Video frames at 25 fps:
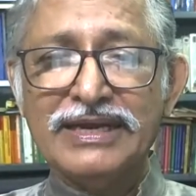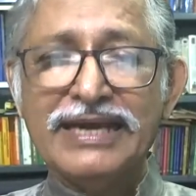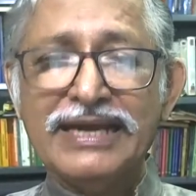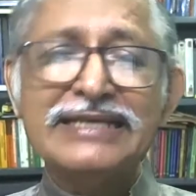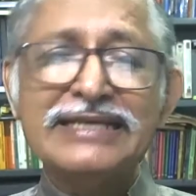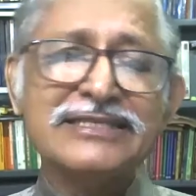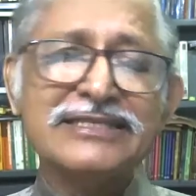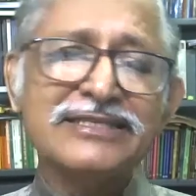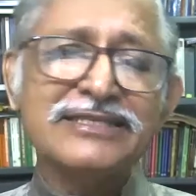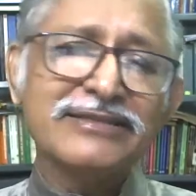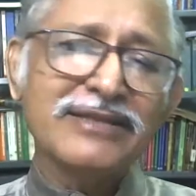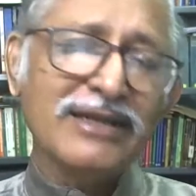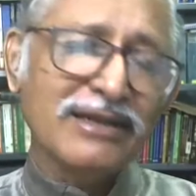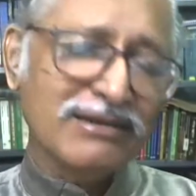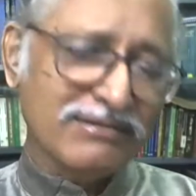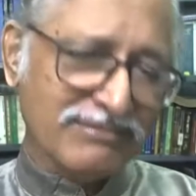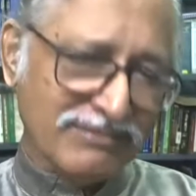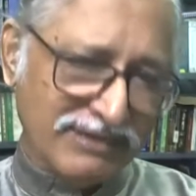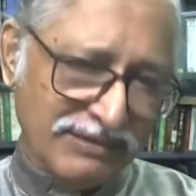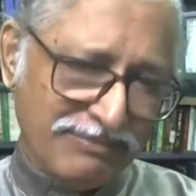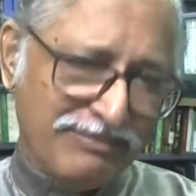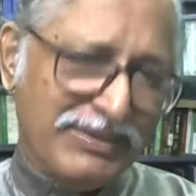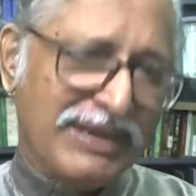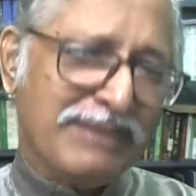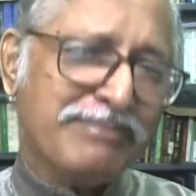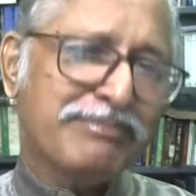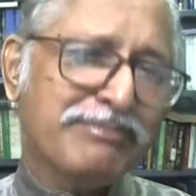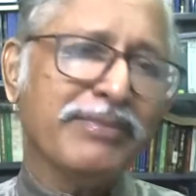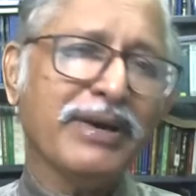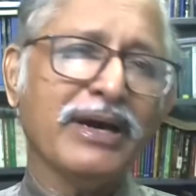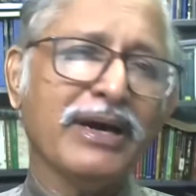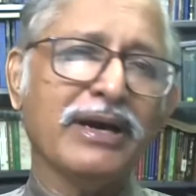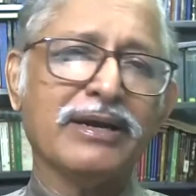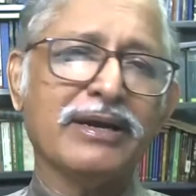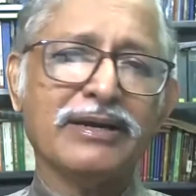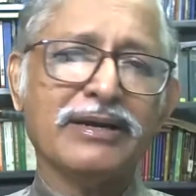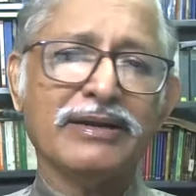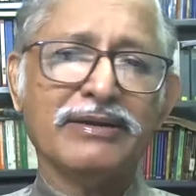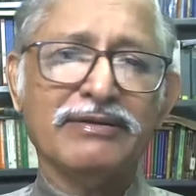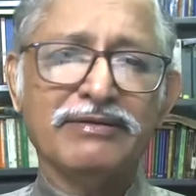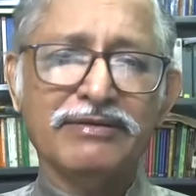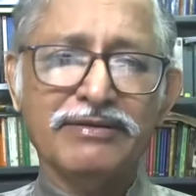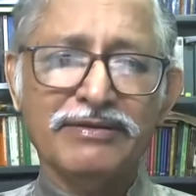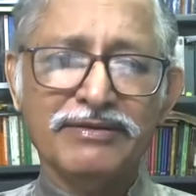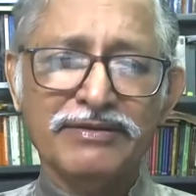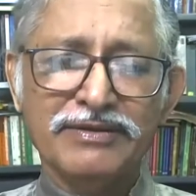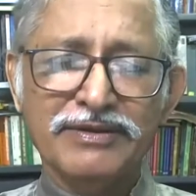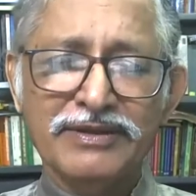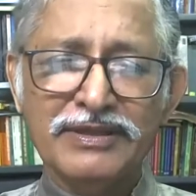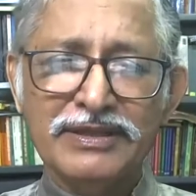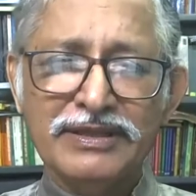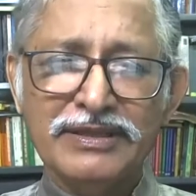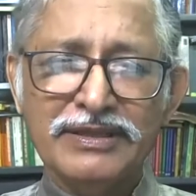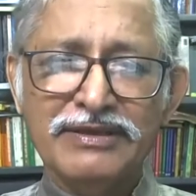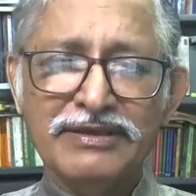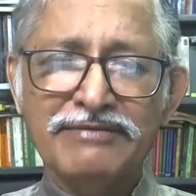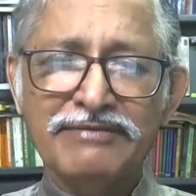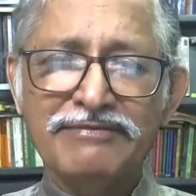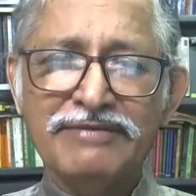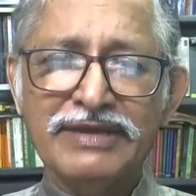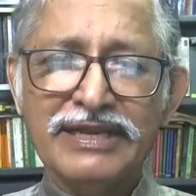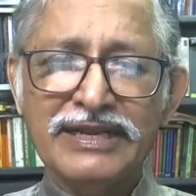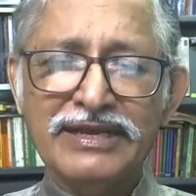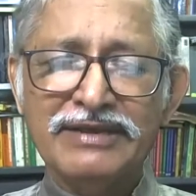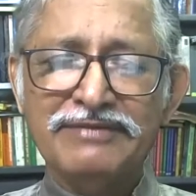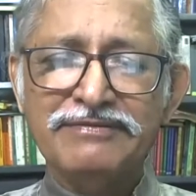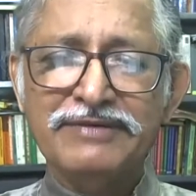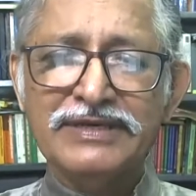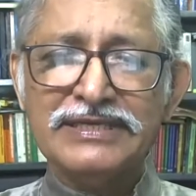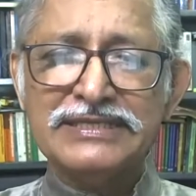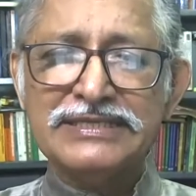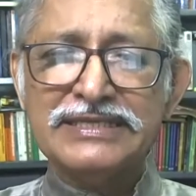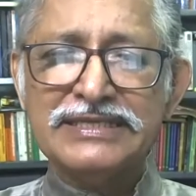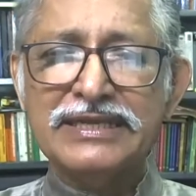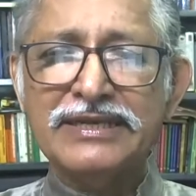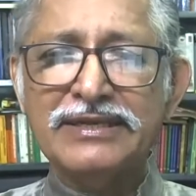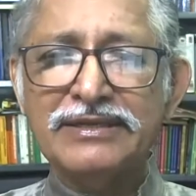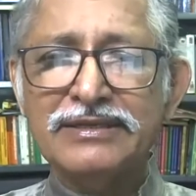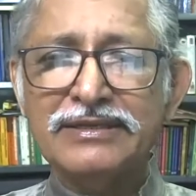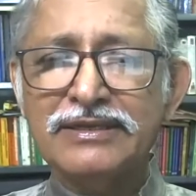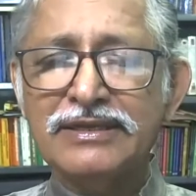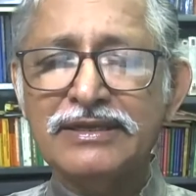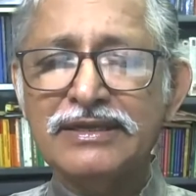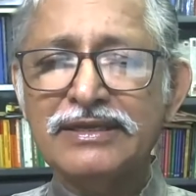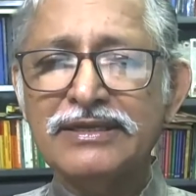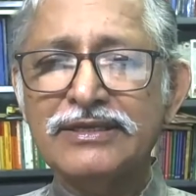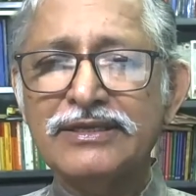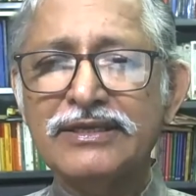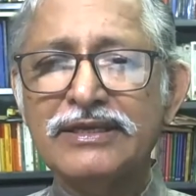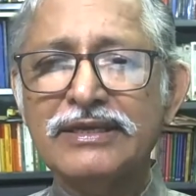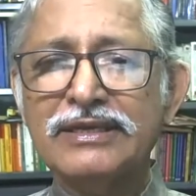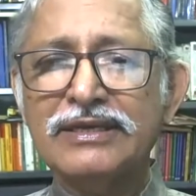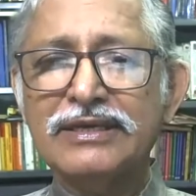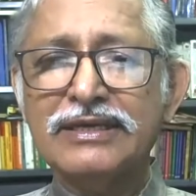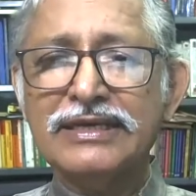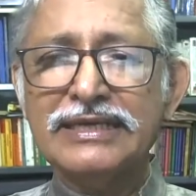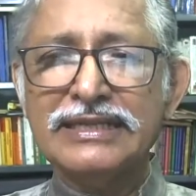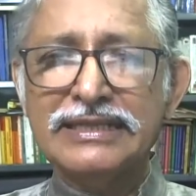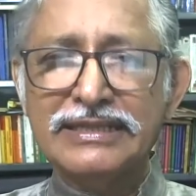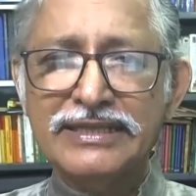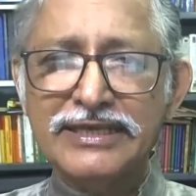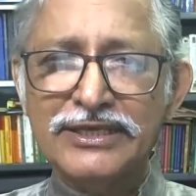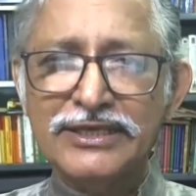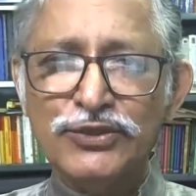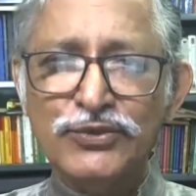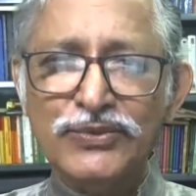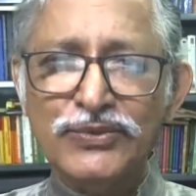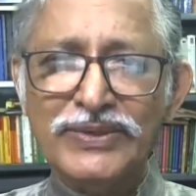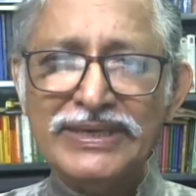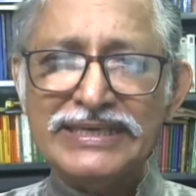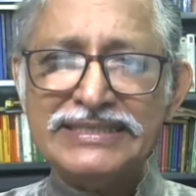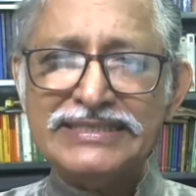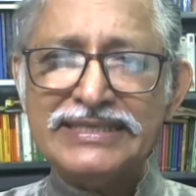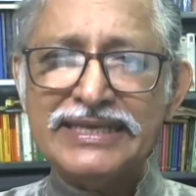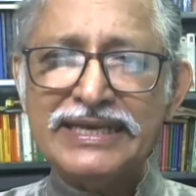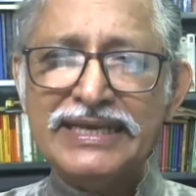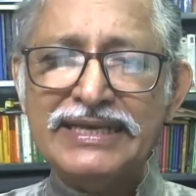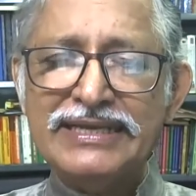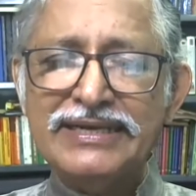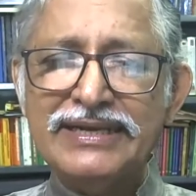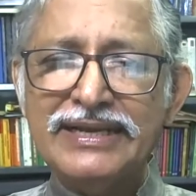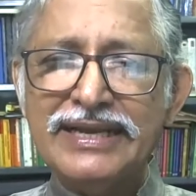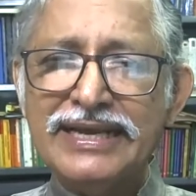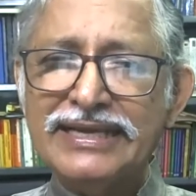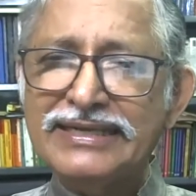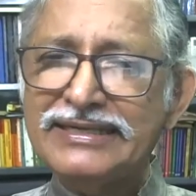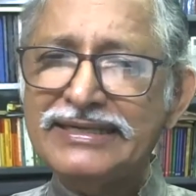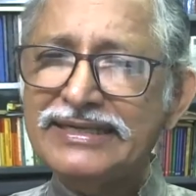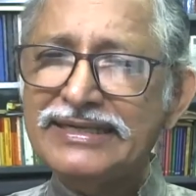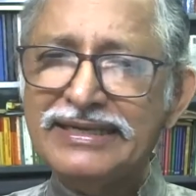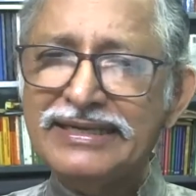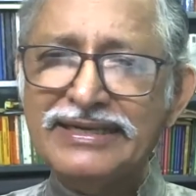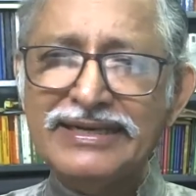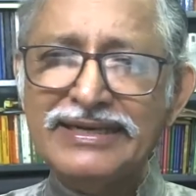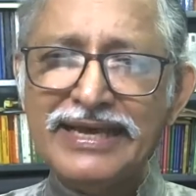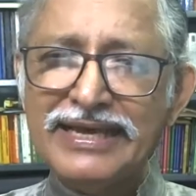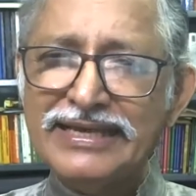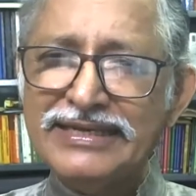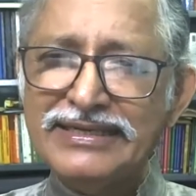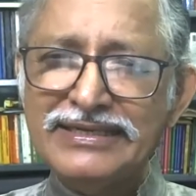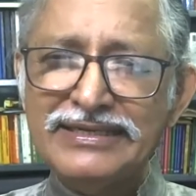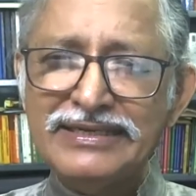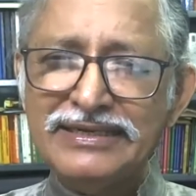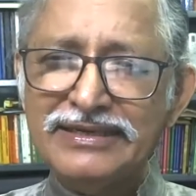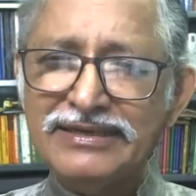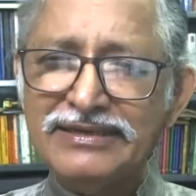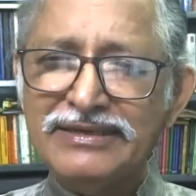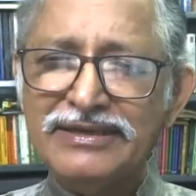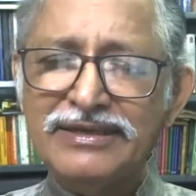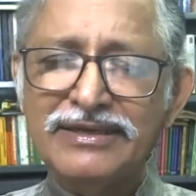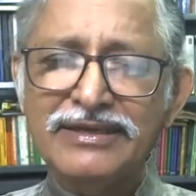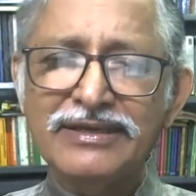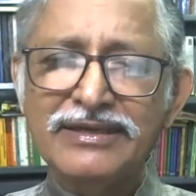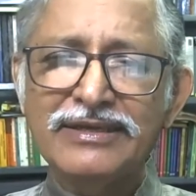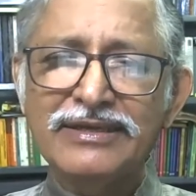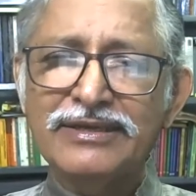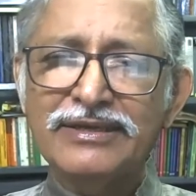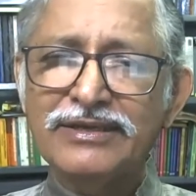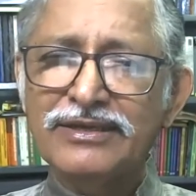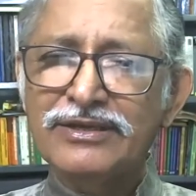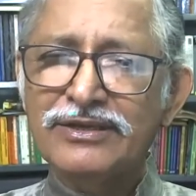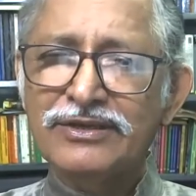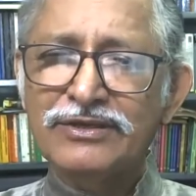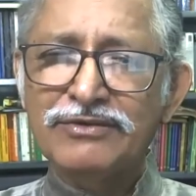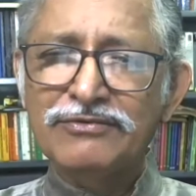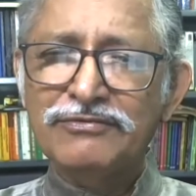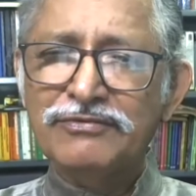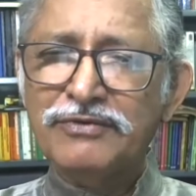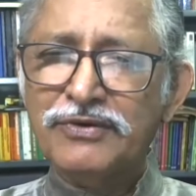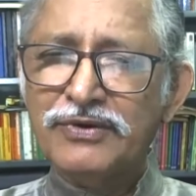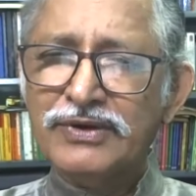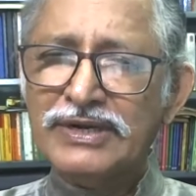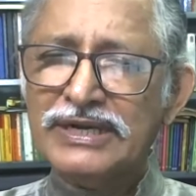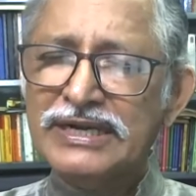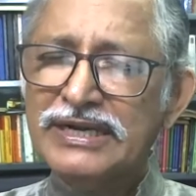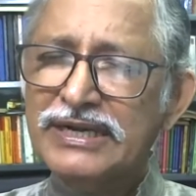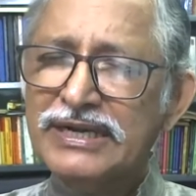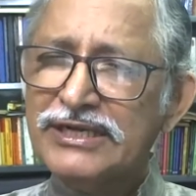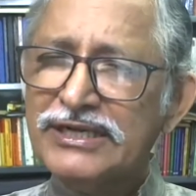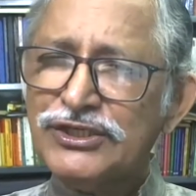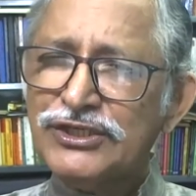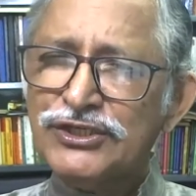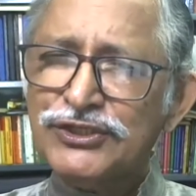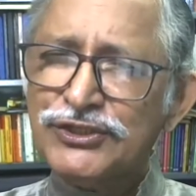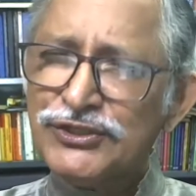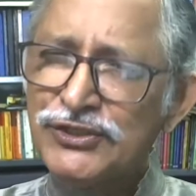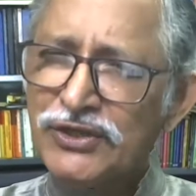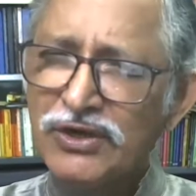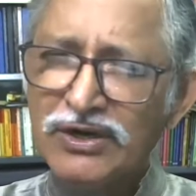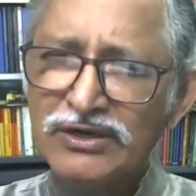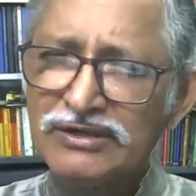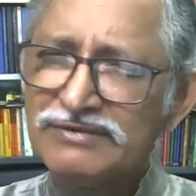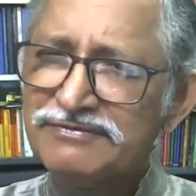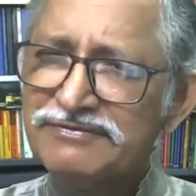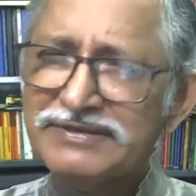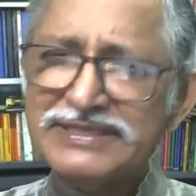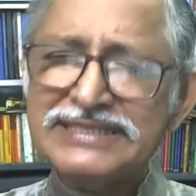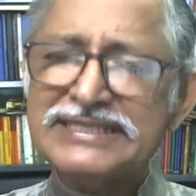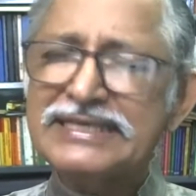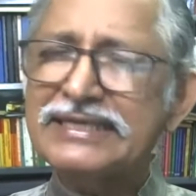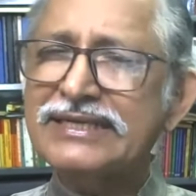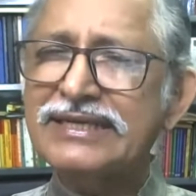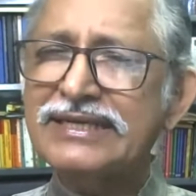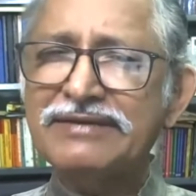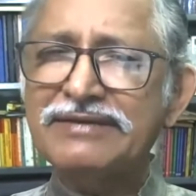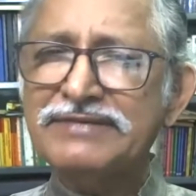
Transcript: I still remember when I was in, in the USA in 1990 for a short visit.